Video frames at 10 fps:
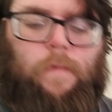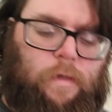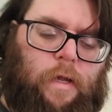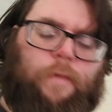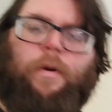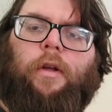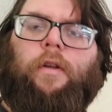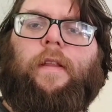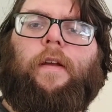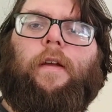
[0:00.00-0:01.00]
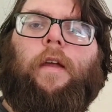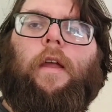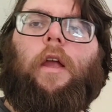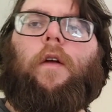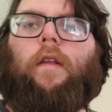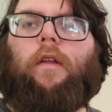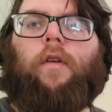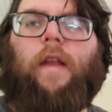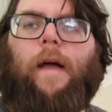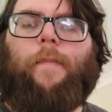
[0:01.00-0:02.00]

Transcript: So it's pretty good that they're really doing it now.